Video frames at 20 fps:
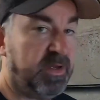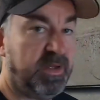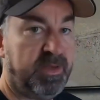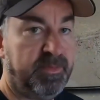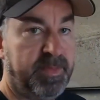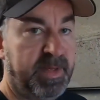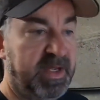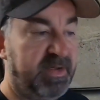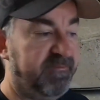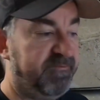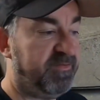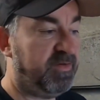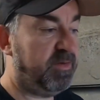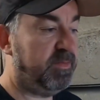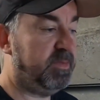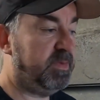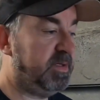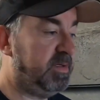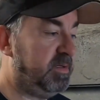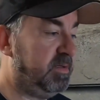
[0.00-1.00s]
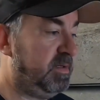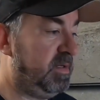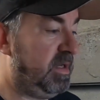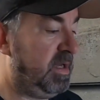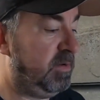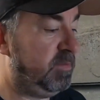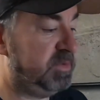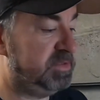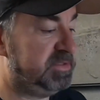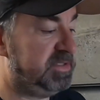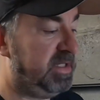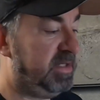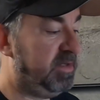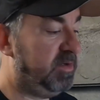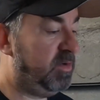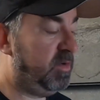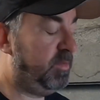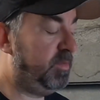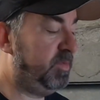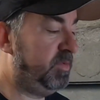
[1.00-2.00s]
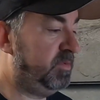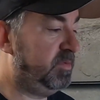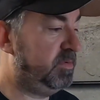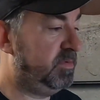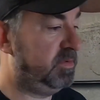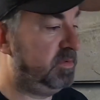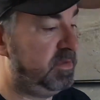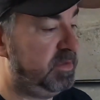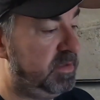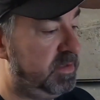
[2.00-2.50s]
I got the bike from and how to set it up, and